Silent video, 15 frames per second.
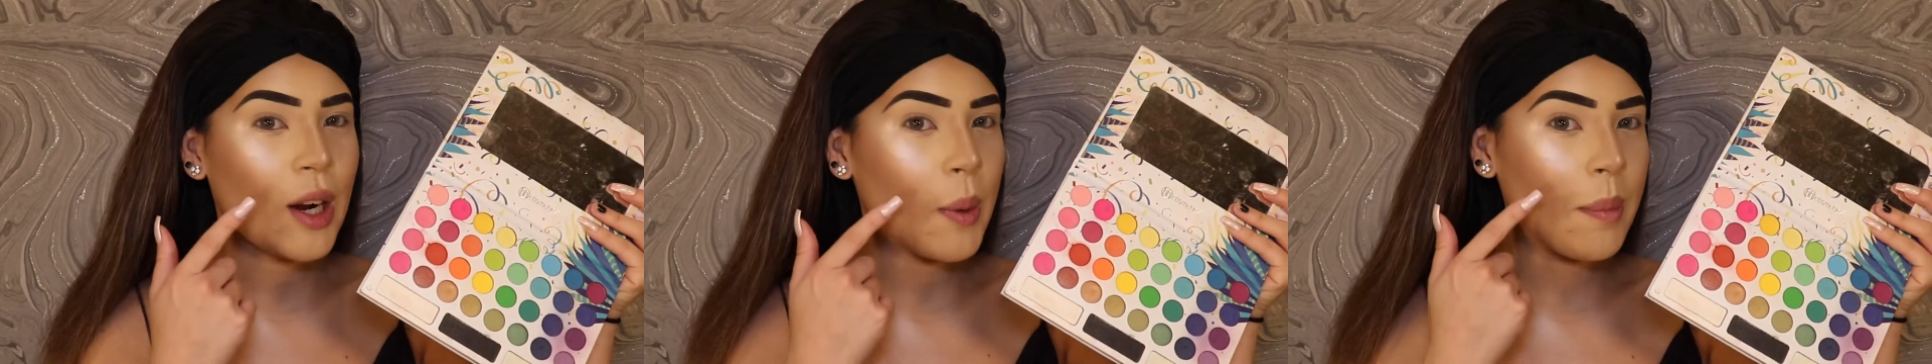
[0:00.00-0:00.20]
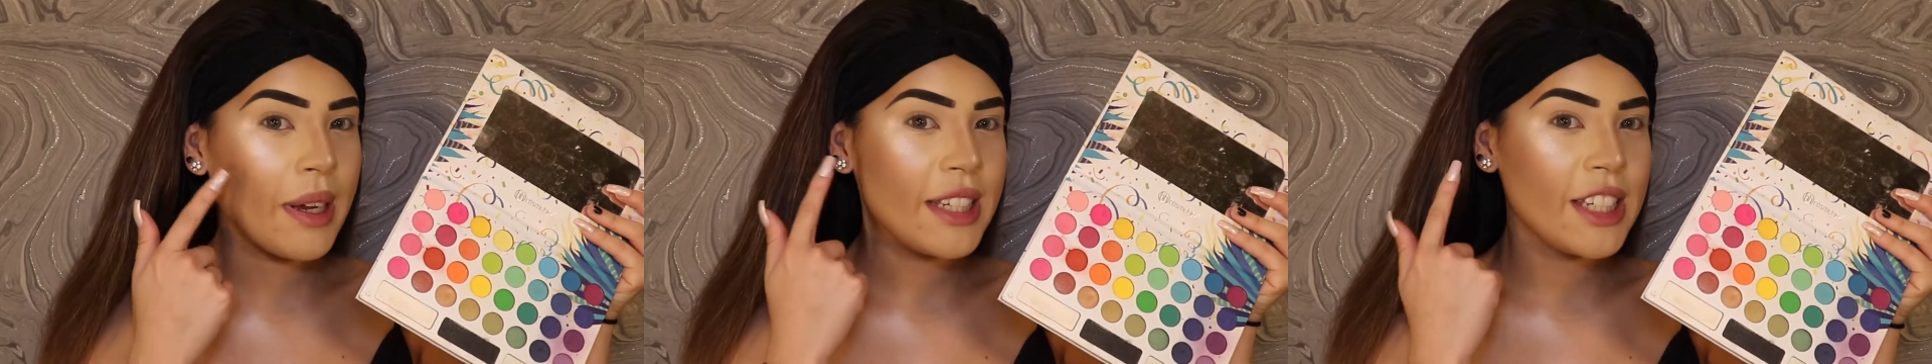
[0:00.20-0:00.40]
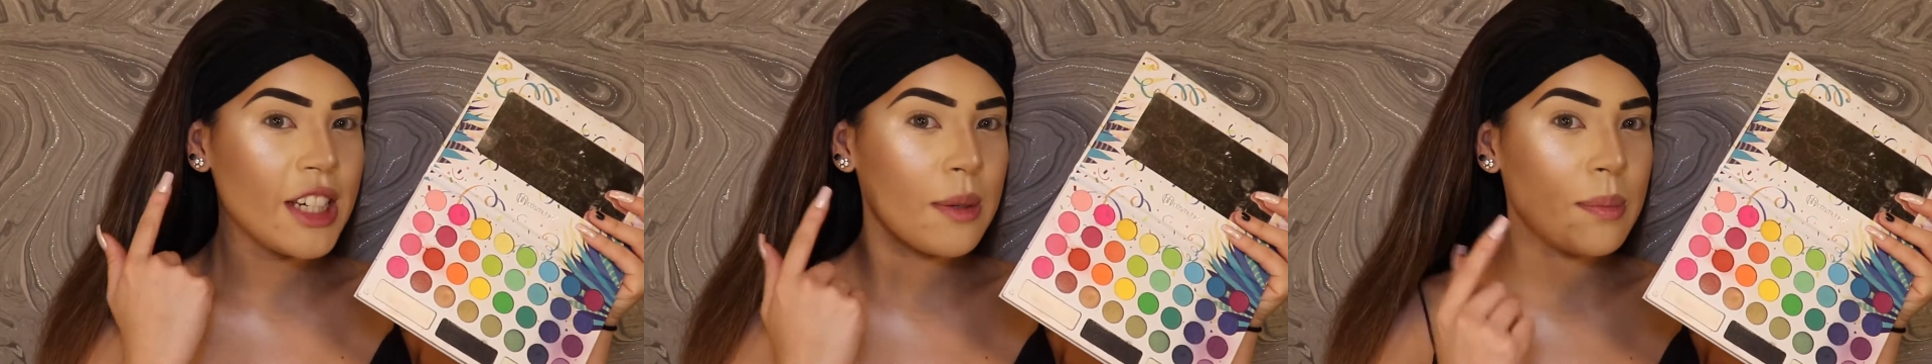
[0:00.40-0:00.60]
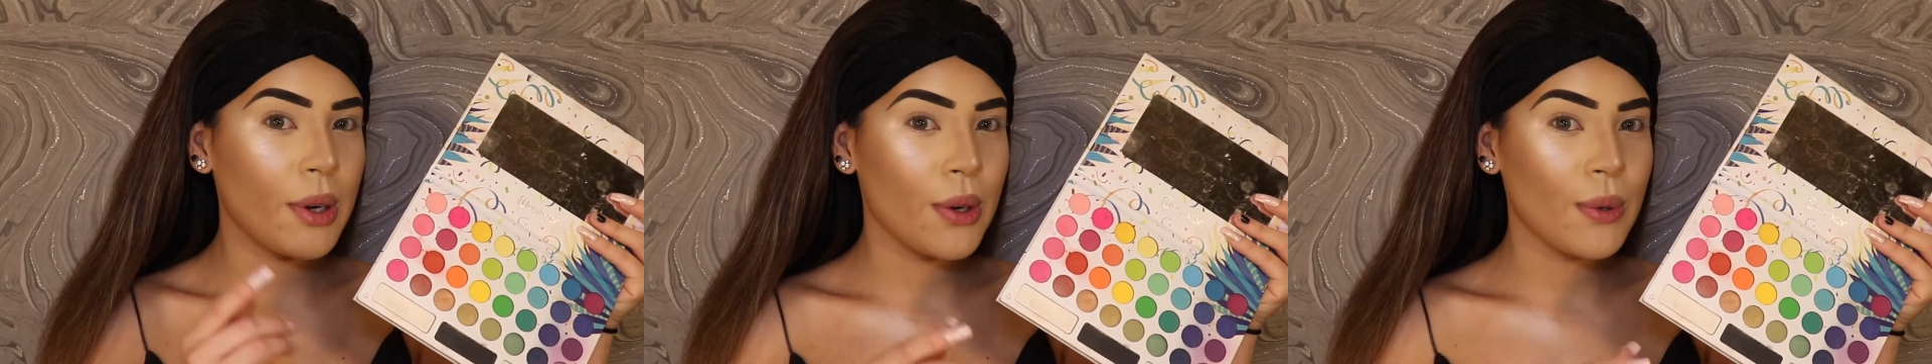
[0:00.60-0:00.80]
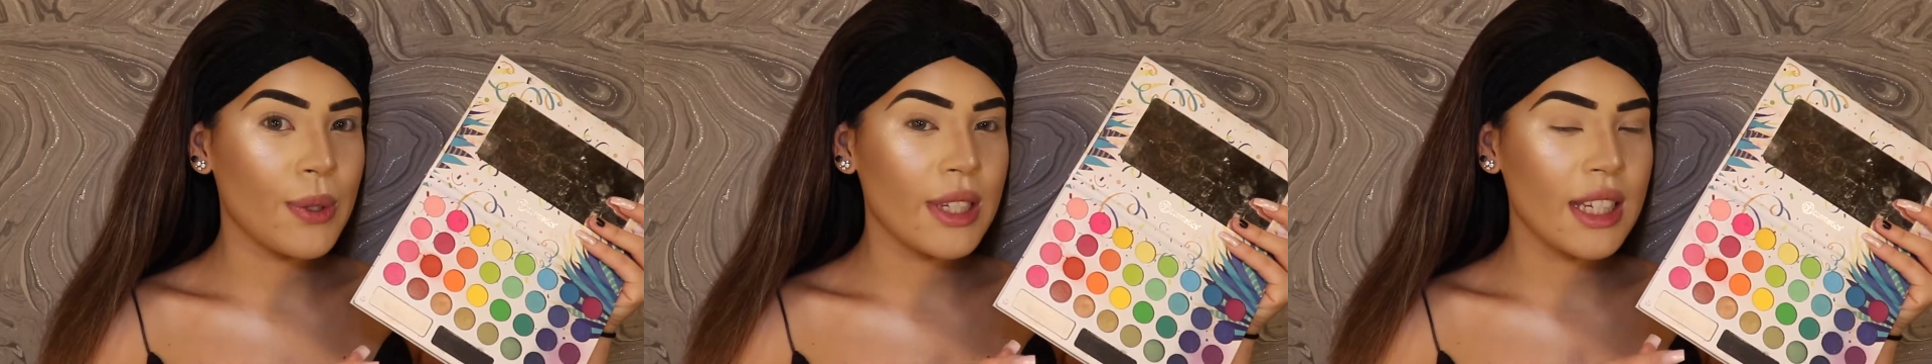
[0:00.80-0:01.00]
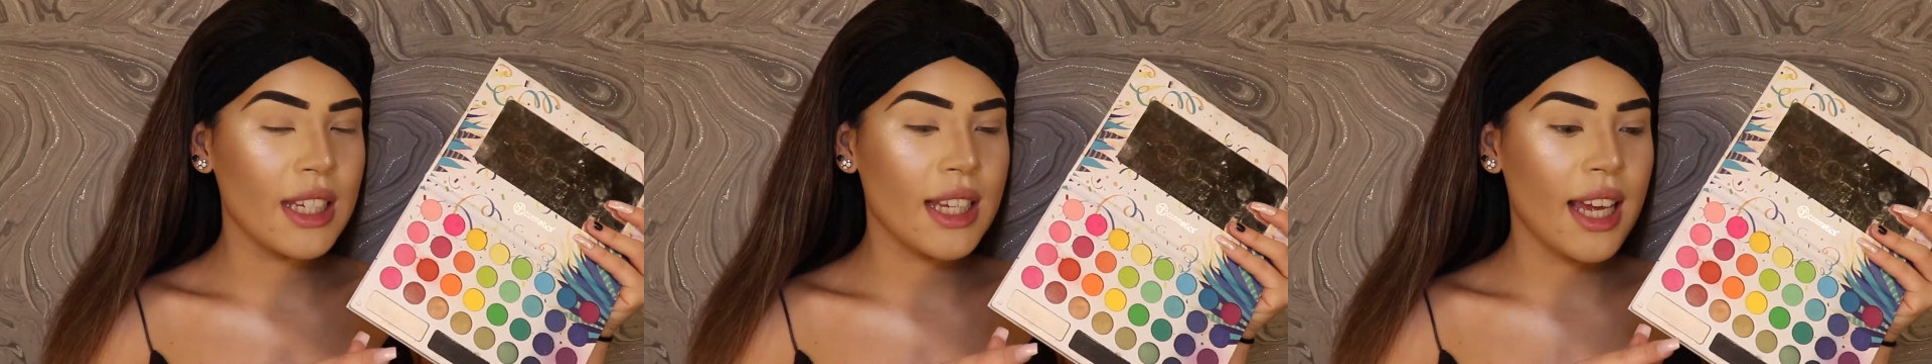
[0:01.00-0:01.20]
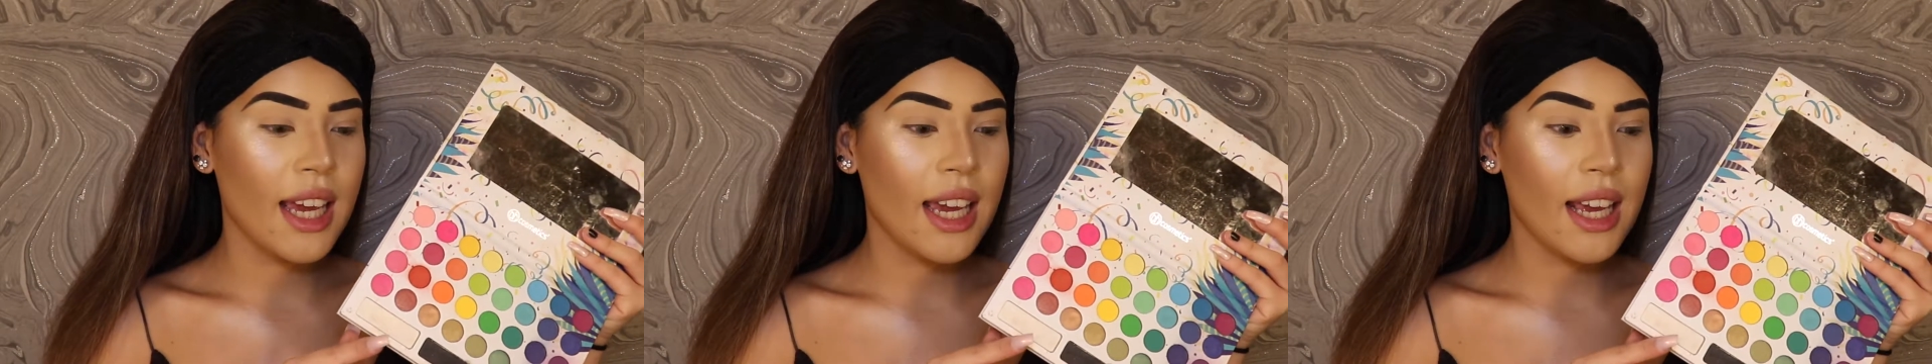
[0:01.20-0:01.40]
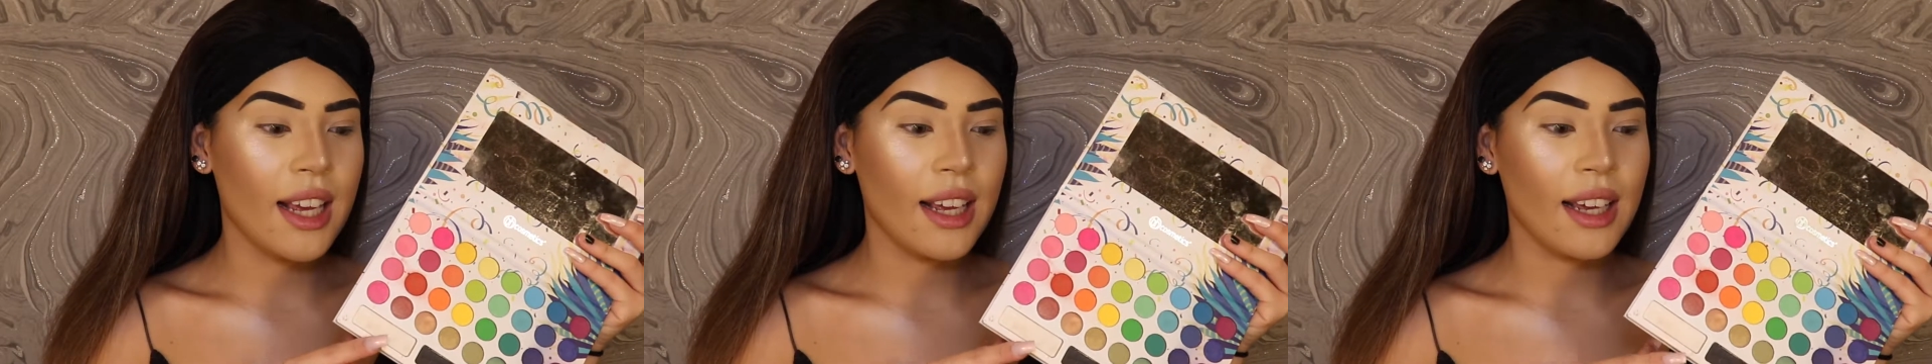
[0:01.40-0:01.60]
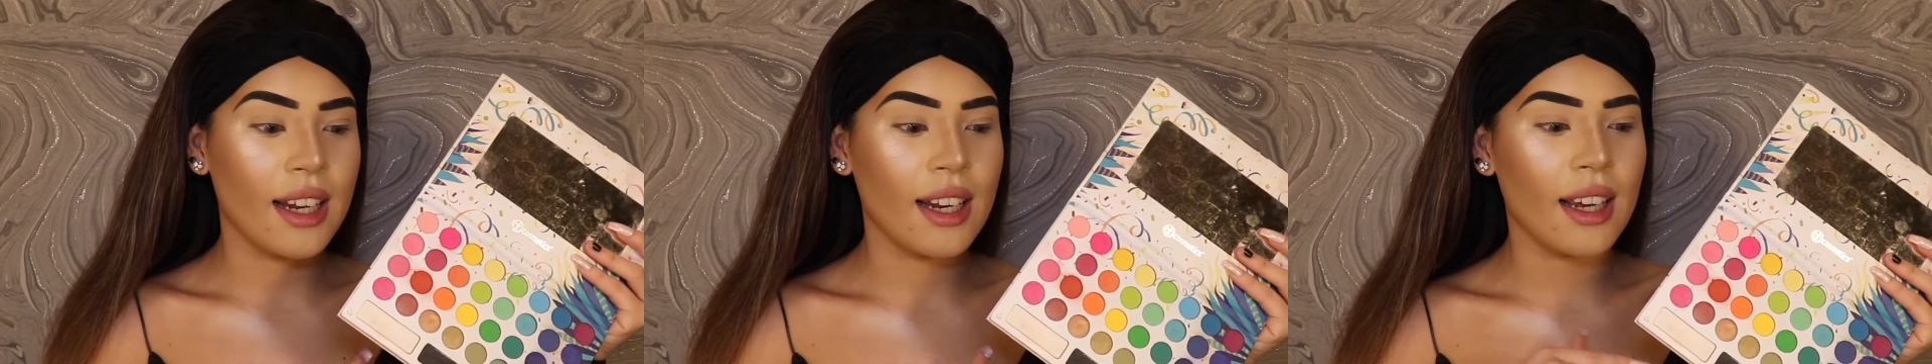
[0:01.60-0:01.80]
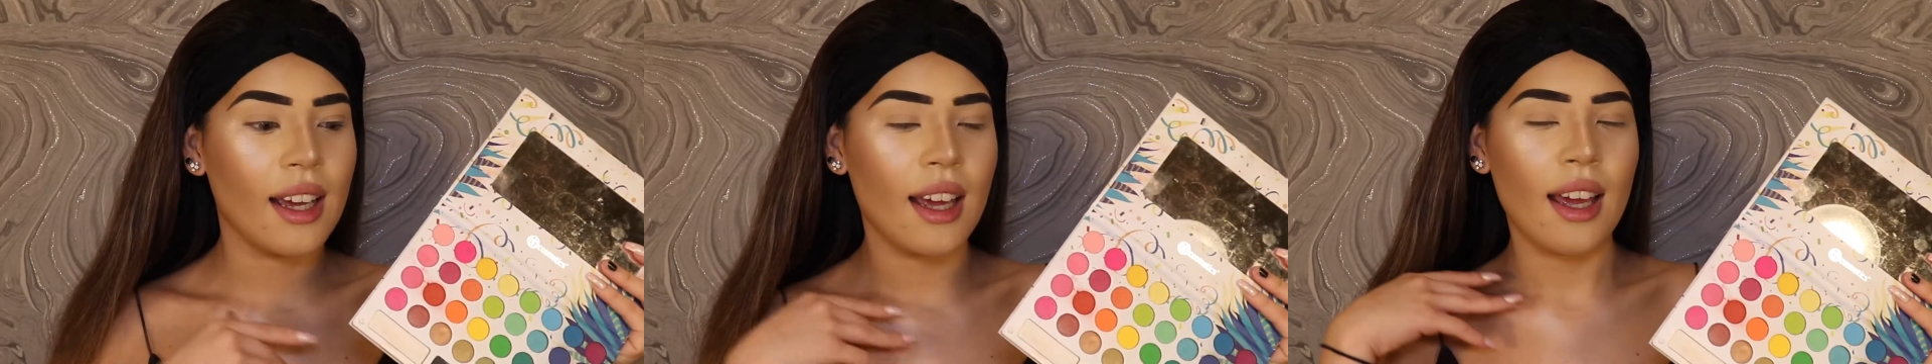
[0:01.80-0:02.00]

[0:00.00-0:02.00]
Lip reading: on my cheekbones, and